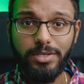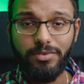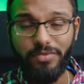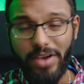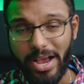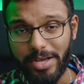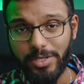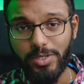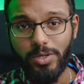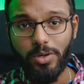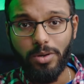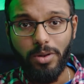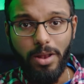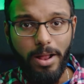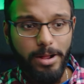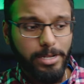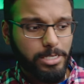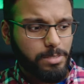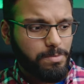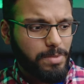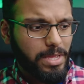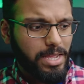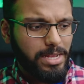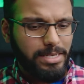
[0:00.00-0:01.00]
faster clock
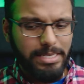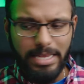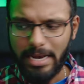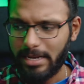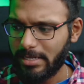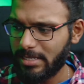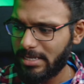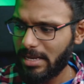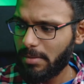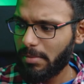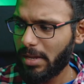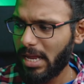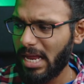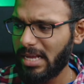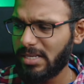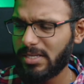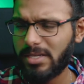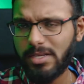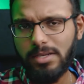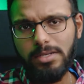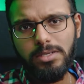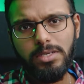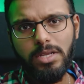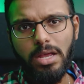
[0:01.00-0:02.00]
speeds, and in some
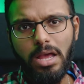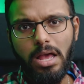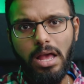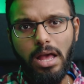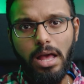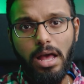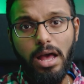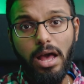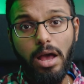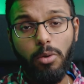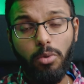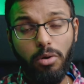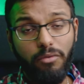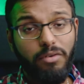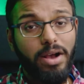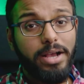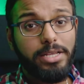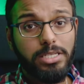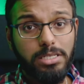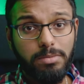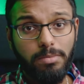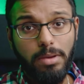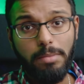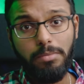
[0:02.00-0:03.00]
cases, uh,
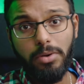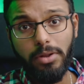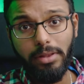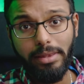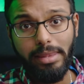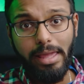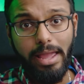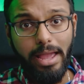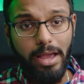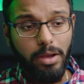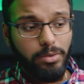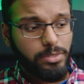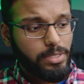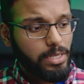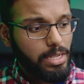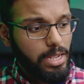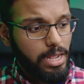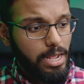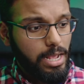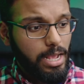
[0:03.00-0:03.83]
revised memory layout.